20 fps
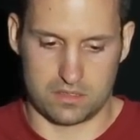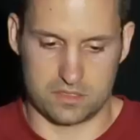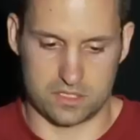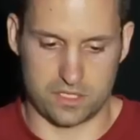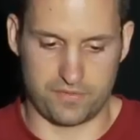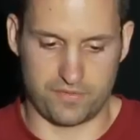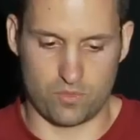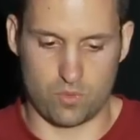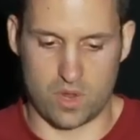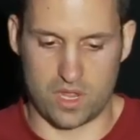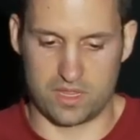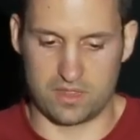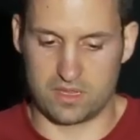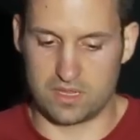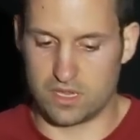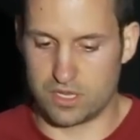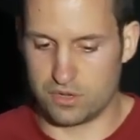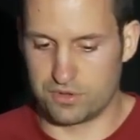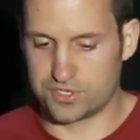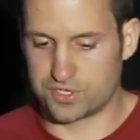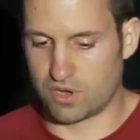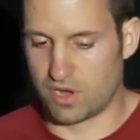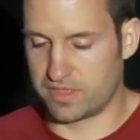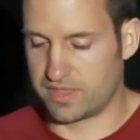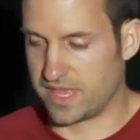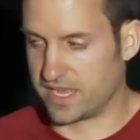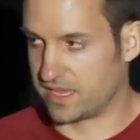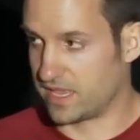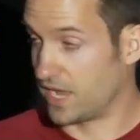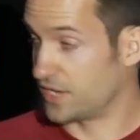So for one, the user
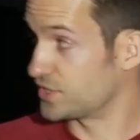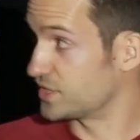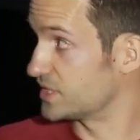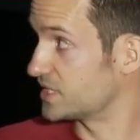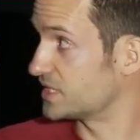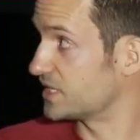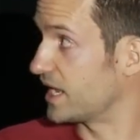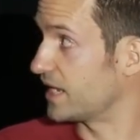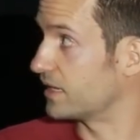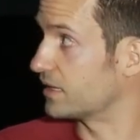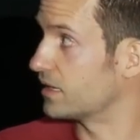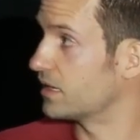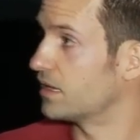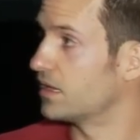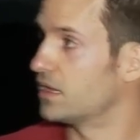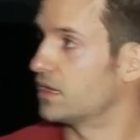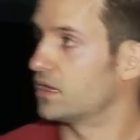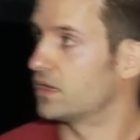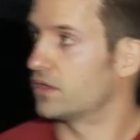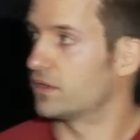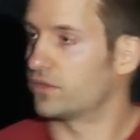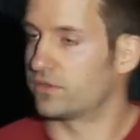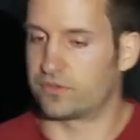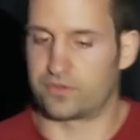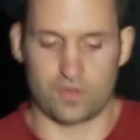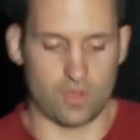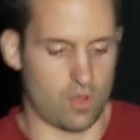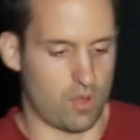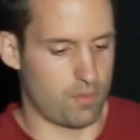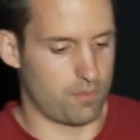authentication state.
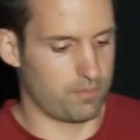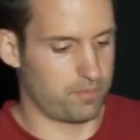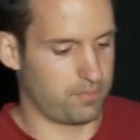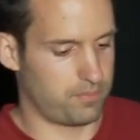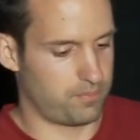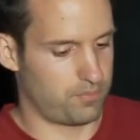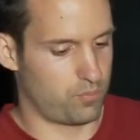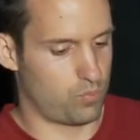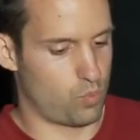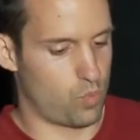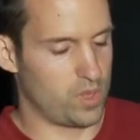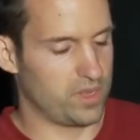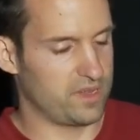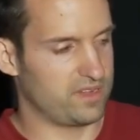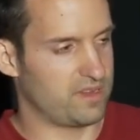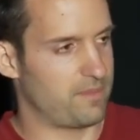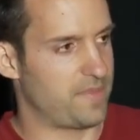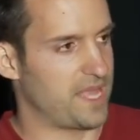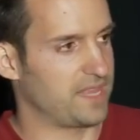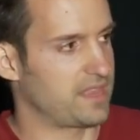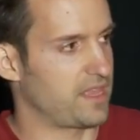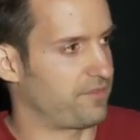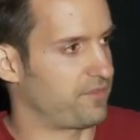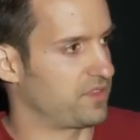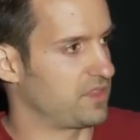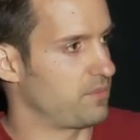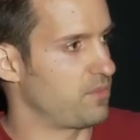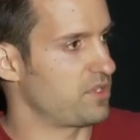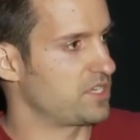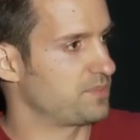So I'm willing to bet that
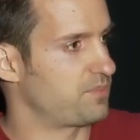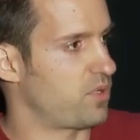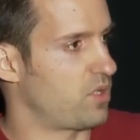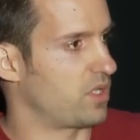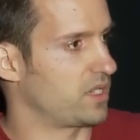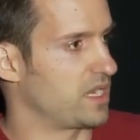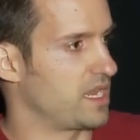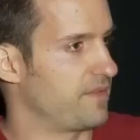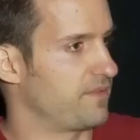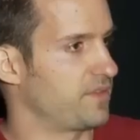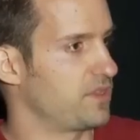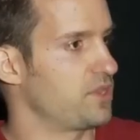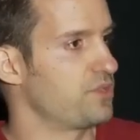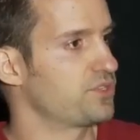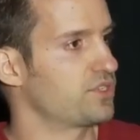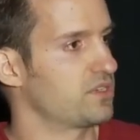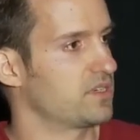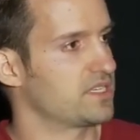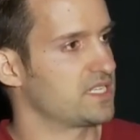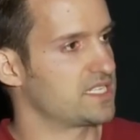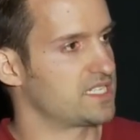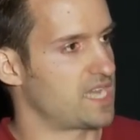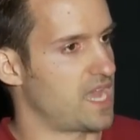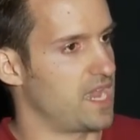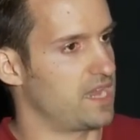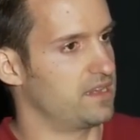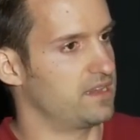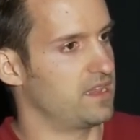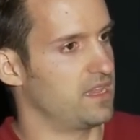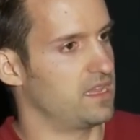for the most part, if a user is
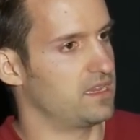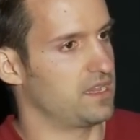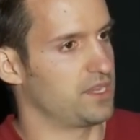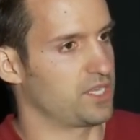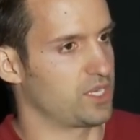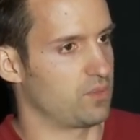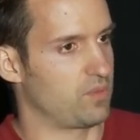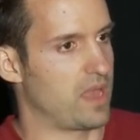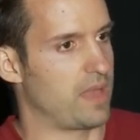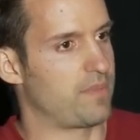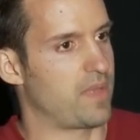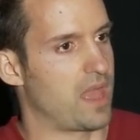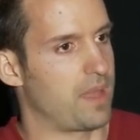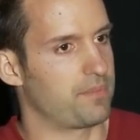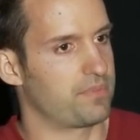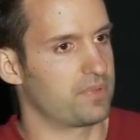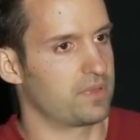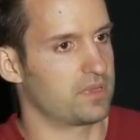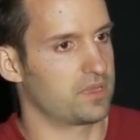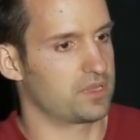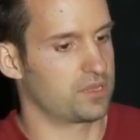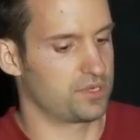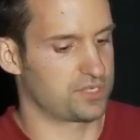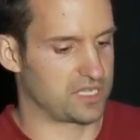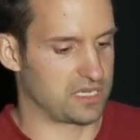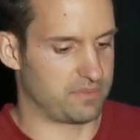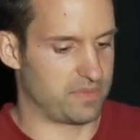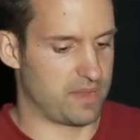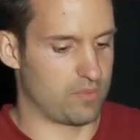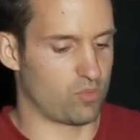signed in your web app, there's
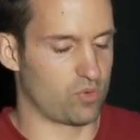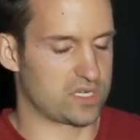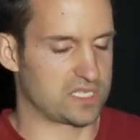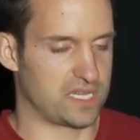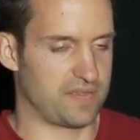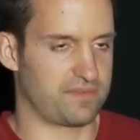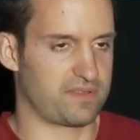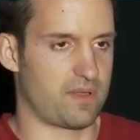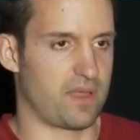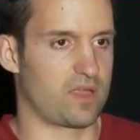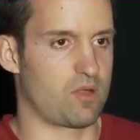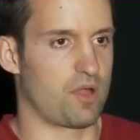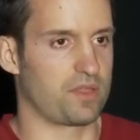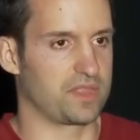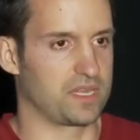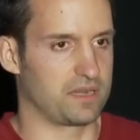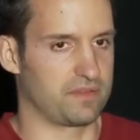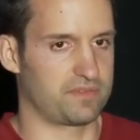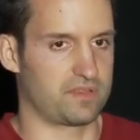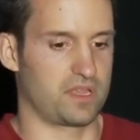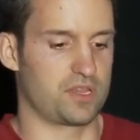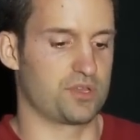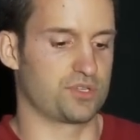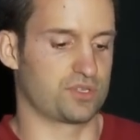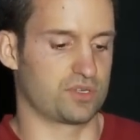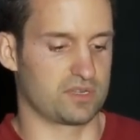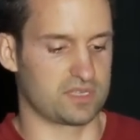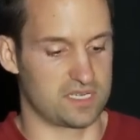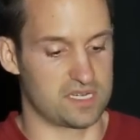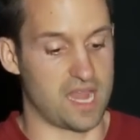going to be more stuff going on than if a
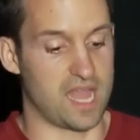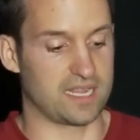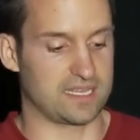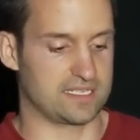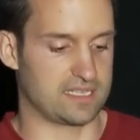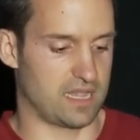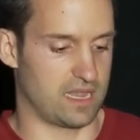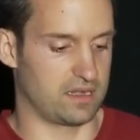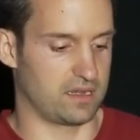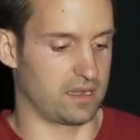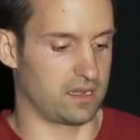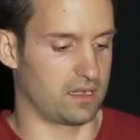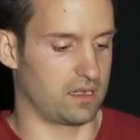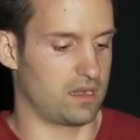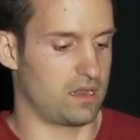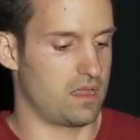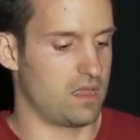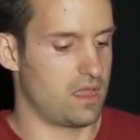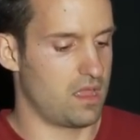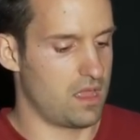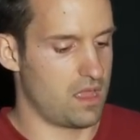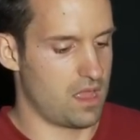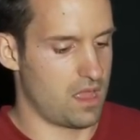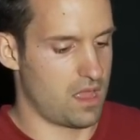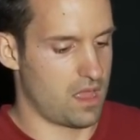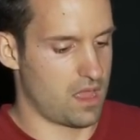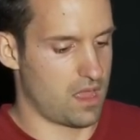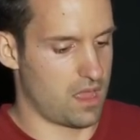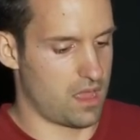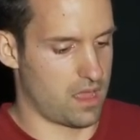user is not signed
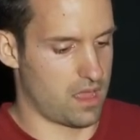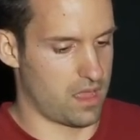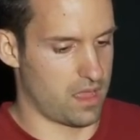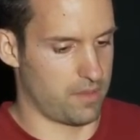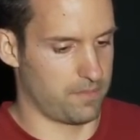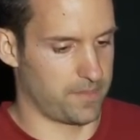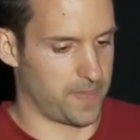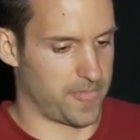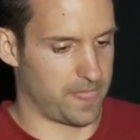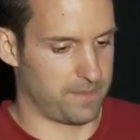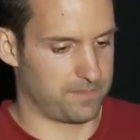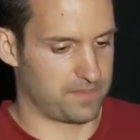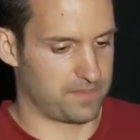in.